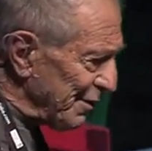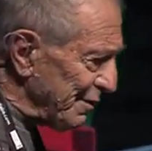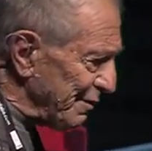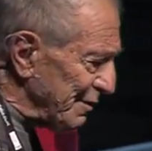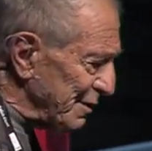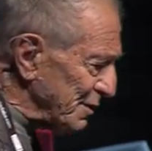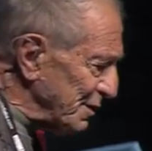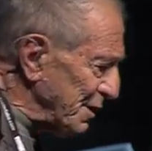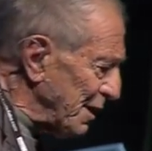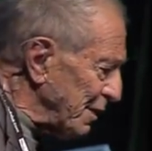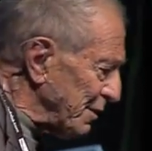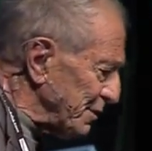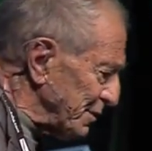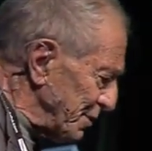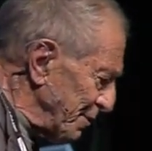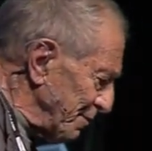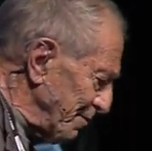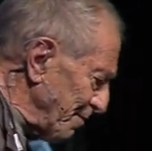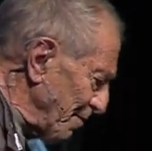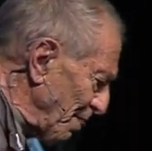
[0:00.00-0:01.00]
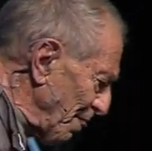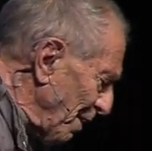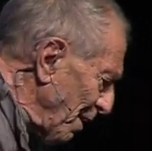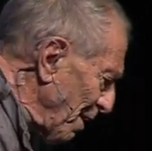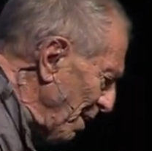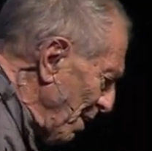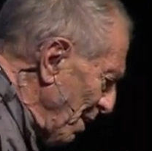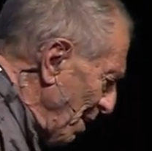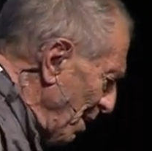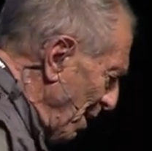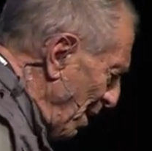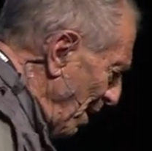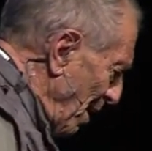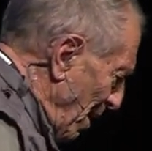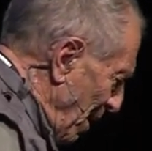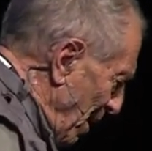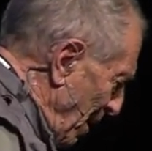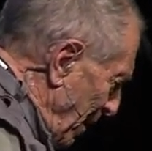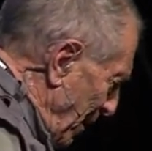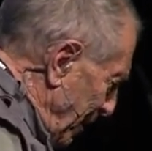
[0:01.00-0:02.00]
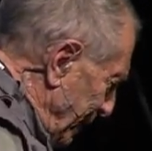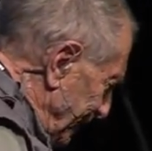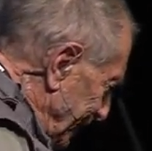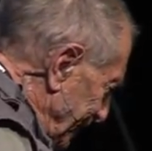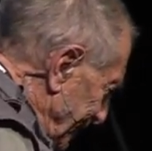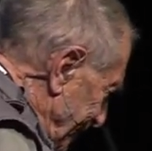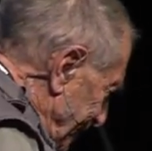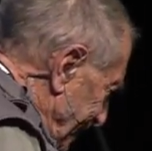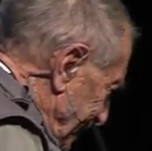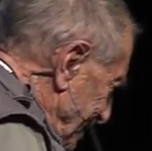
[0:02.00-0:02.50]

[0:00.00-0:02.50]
of this house. And